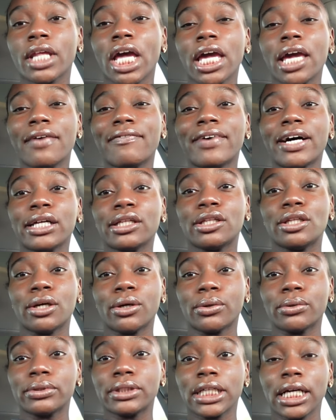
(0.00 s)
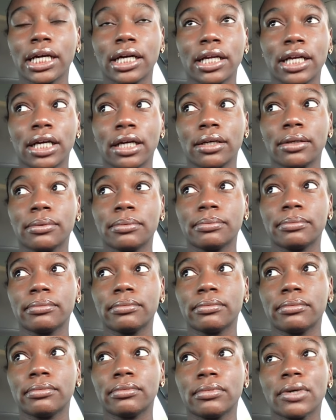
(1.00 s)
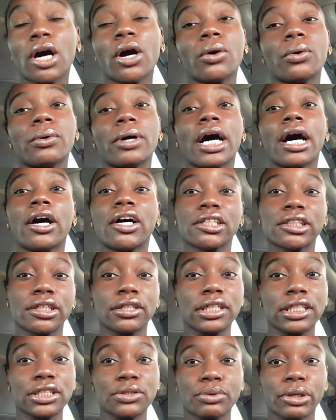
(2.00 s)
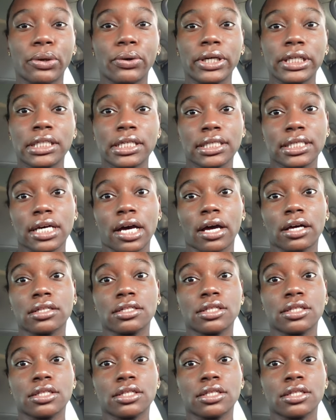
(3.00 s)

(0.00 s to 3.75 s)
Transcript: If I don't take a nap... Oh, I also need to record TikToks.